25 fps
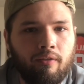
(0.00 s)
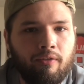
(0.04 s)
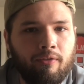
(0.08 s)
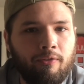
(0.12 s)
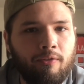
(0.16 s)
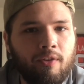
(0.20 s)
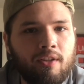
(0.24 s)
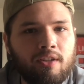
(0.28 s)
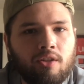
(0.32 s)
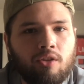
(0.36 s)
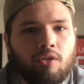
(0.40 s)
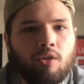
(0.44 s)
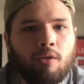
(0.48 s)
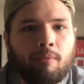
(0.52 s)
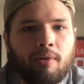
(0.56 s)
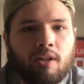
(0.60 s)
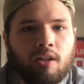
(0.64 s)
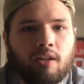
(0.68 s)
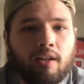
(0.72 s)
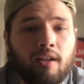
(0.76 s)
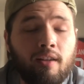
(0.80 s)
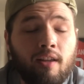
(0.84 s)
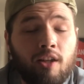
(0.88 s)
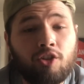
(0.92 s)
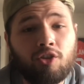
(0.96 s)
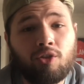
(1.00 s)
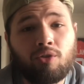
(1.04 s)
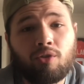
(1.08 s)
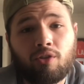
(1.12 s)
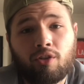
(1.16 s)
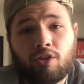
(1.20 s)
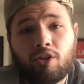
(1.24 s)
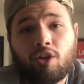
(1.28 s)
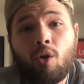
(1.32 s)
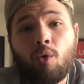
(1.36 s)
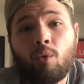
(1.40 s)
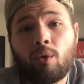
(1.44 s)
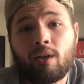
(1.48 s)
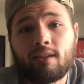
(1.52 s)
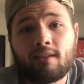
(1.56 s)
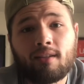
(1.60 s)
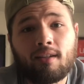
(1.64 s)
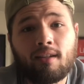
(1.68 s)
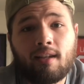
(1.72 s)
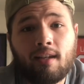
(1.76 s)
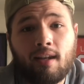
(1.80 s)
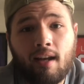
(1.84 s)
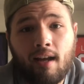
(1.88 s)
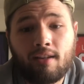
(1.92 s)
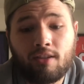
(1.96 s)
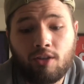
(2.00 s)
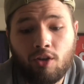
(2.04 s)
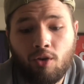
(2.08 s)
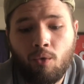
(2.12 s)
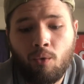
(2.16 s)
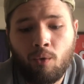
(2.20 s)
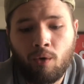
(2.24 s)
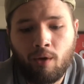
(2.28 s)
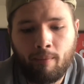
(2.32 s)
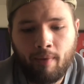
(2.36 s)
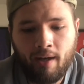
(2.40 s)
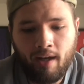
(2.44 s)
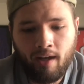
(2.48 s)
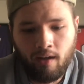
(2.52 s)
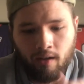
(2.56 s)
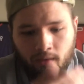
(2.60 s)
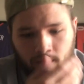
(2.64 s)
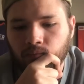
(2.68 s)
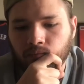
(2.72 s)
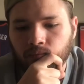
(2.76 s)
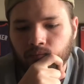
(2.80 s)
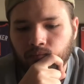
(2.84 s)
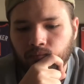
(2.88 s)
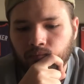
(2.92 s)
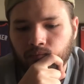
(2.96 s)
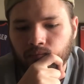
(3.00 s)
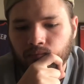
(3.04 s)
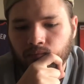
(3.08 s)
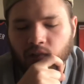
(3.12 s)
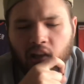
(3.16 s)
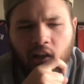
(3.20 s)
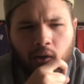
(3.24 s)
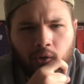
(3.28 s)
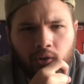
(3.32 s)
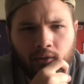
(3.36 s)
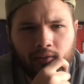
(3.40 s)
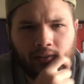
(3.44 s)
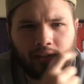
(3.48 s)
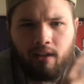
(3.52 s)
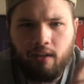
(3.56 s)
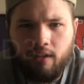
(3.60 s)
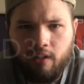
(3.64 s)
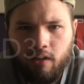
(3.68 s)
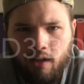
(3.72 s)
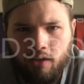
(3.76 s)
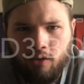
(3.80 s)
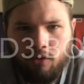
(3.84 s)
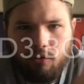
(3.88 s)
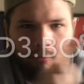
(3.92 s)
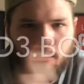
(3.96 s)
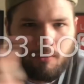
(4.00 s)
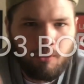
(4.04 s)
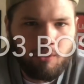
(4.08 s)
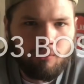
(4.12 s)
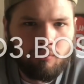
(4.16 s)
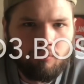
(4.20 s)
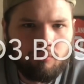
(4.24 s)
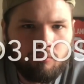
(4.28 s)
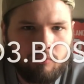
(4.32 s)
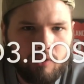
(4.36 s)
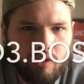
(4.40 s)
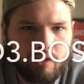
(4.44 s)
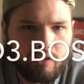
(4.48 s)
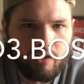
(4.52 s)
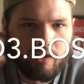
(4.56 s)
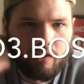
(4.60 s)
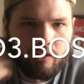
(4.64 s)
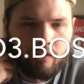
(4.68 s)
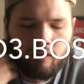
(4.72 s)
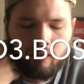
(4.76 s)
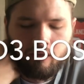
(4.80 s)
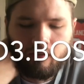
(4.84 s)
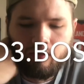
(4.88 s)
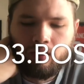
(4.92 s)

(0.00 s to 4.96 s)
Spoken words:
physical ability that you're going to need as a quarterback. I don't know if I did. Did I do it? Boom, right there.